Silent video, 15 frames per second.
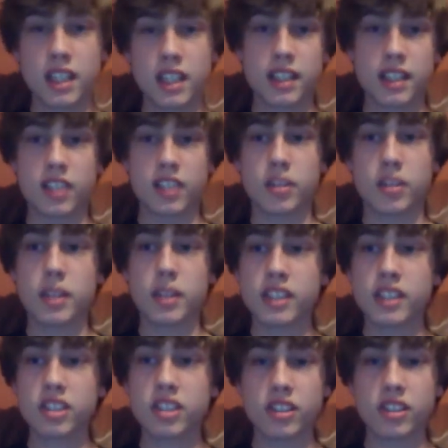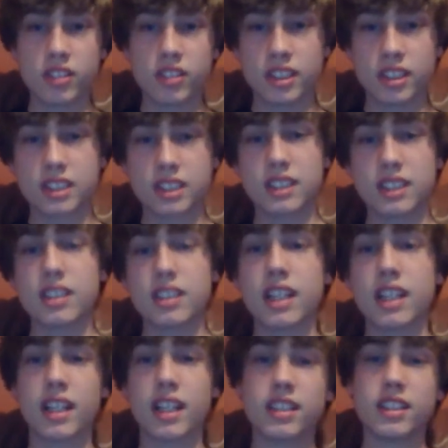Now, I managed to do this.
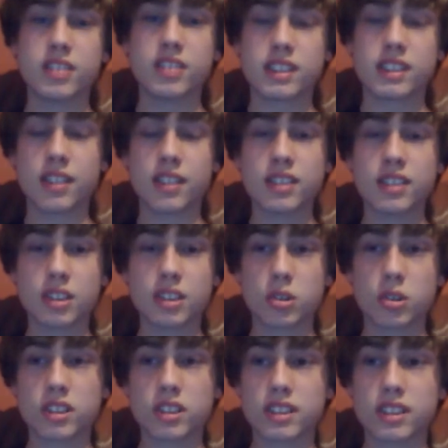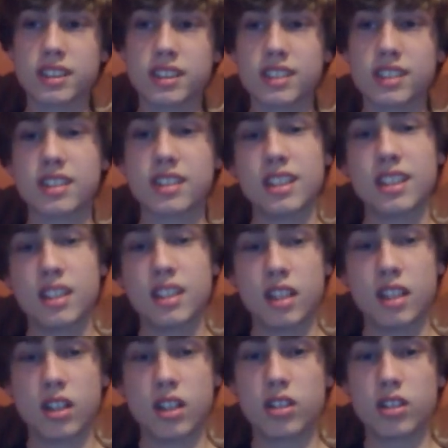I used 7 sources,
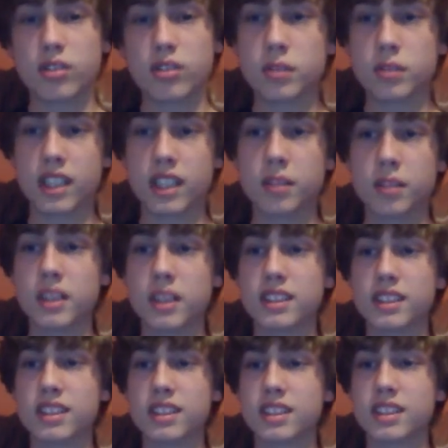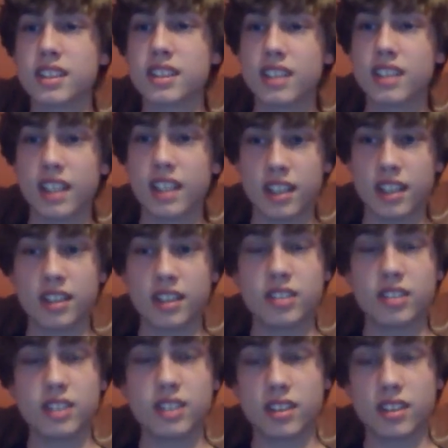all from databases, and I
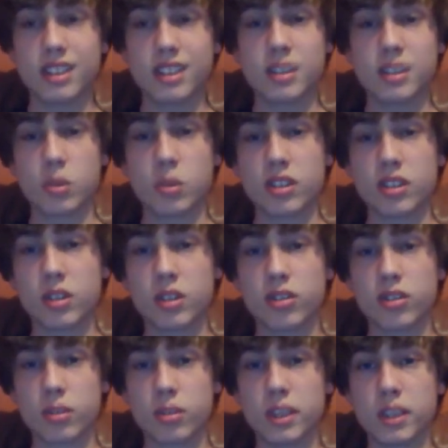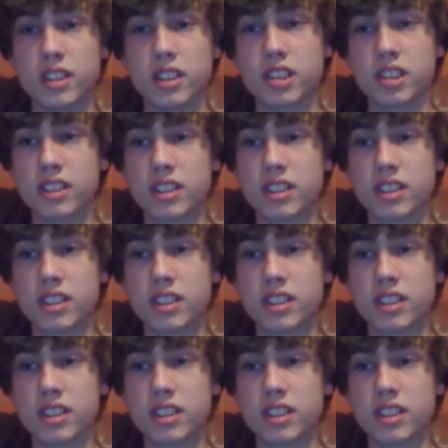used at least 1 quote from each.